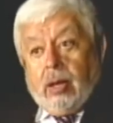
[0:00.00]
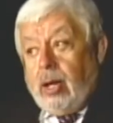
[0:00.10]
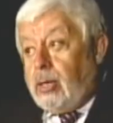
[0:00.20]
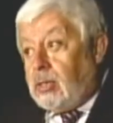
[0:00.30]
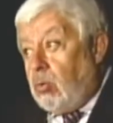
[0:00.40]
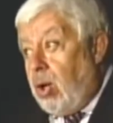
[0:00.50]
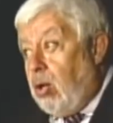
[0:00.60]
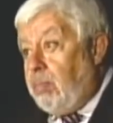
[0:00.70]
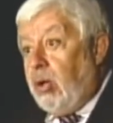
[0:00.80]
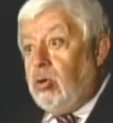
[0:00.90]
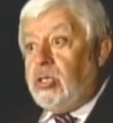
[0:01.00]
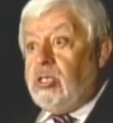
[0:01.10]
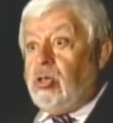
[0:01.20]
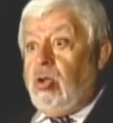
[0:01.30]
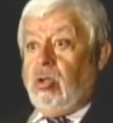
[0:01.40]
I said, well, because
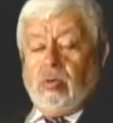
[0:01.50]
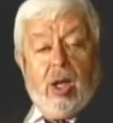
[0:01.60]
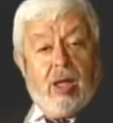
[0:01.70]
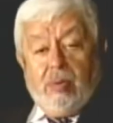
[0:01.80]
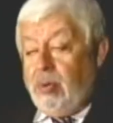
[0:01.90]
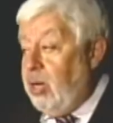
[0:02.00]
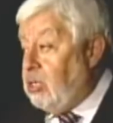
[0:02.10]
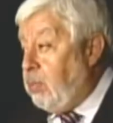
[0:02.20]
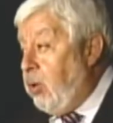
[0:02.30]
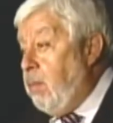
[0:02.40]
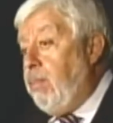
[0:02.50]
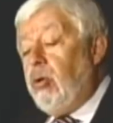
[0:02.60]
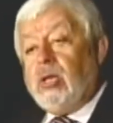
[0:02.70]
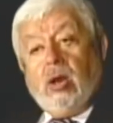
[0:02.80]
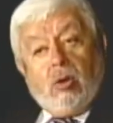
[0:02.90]
it's old. Well, but it's very
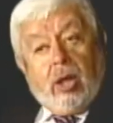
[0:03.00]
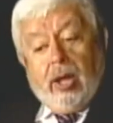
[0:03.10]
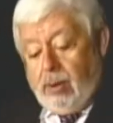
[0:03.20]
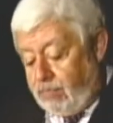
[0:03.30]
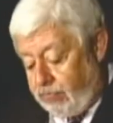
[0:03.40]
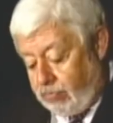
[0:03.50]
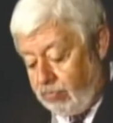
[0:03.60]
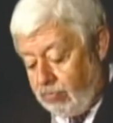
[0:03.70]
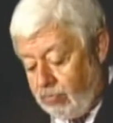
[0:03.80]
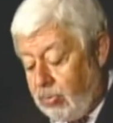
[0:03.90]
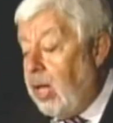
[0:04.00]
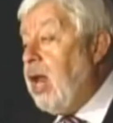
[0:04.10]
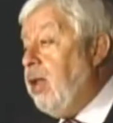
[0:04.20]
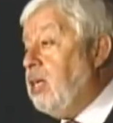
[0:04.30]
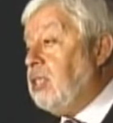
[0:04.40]
important, okay. Then
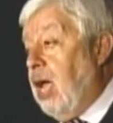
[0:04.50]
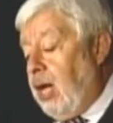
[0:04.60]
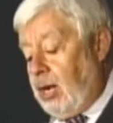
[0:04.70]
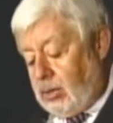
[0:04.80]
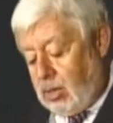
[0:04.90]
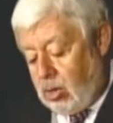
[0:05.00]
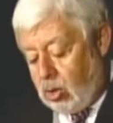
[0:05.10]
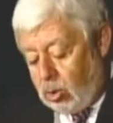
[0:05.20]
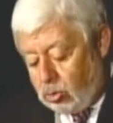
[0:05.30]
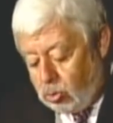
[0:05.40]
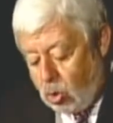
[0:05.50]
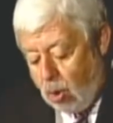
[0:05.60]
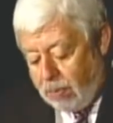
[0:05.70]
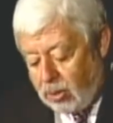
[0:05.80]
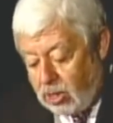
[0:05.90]
I decided to
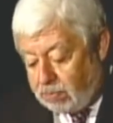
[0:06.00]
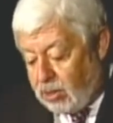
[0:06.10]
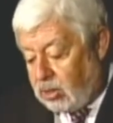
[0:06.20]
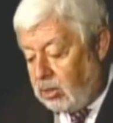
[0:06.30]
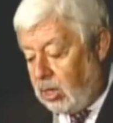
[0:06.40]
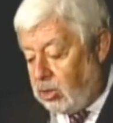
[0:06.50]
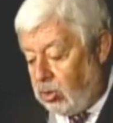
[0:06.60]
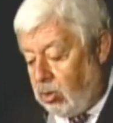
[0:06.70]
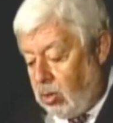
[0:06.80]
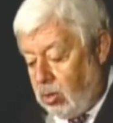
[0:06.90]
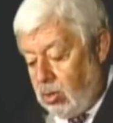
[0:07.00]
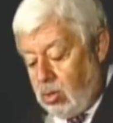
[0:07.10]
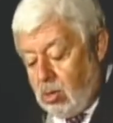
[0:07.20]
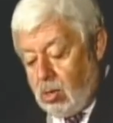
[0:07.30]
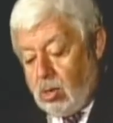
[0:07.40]
open this presentation
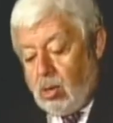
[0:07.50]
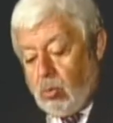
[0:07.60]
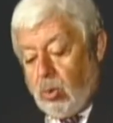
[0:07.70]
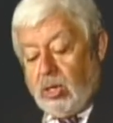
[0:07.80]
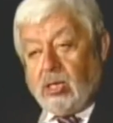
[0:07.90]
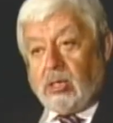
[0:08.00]
with this